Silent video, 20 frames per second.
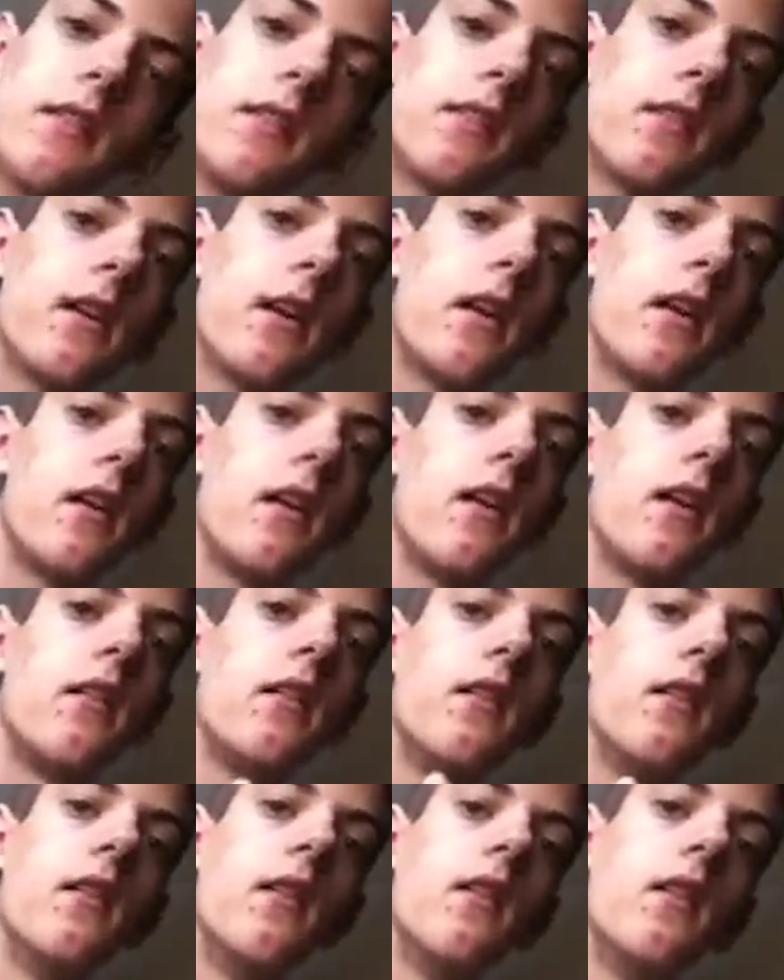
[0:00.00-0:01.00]
It's got a
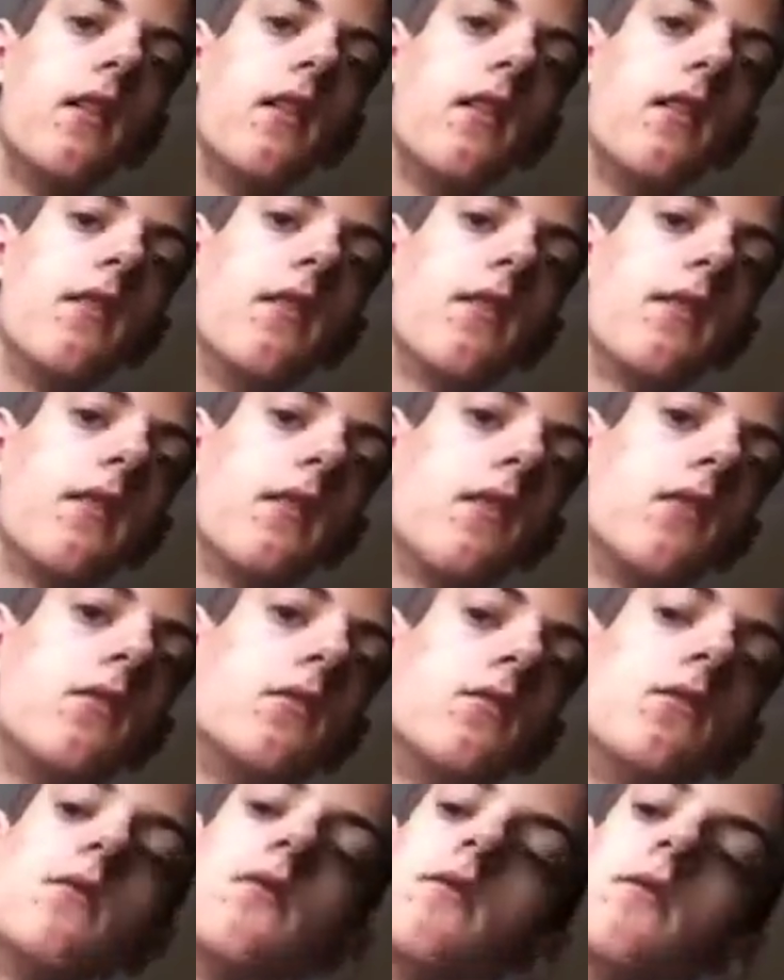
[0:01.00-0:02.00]

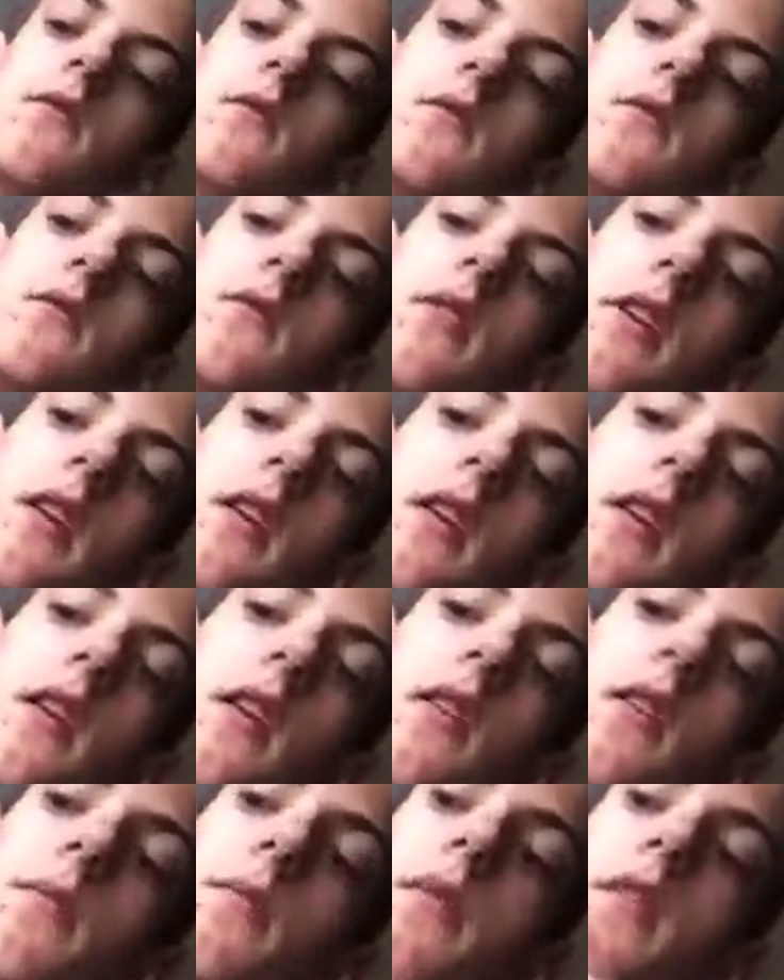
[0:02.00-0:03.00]
single right
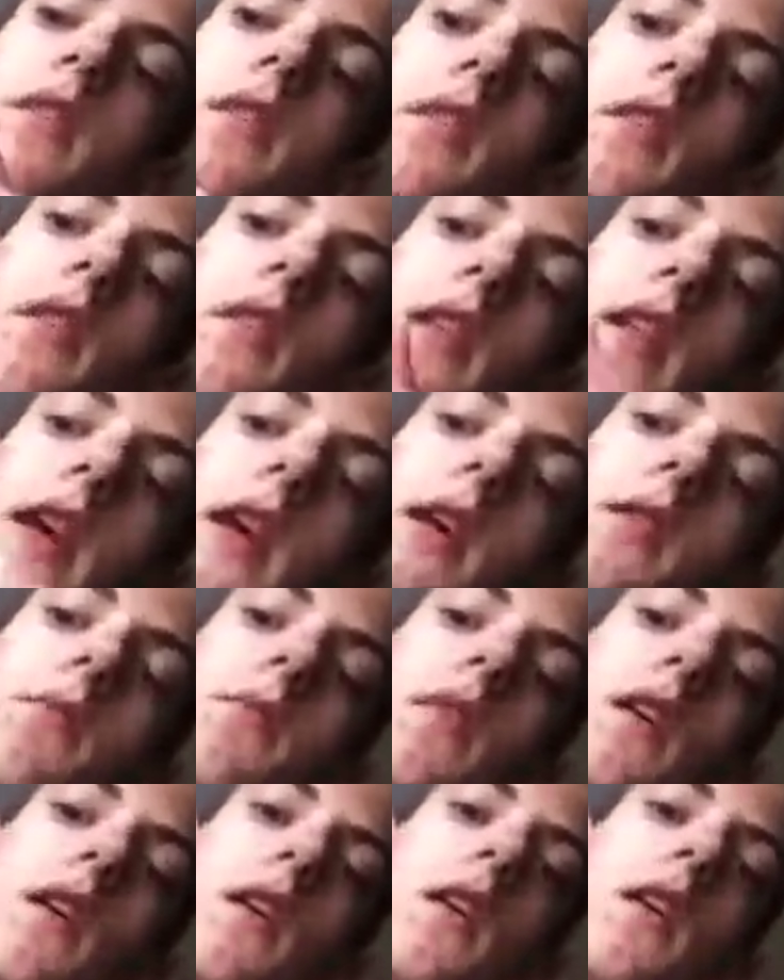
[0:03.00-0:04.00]
here up until the name,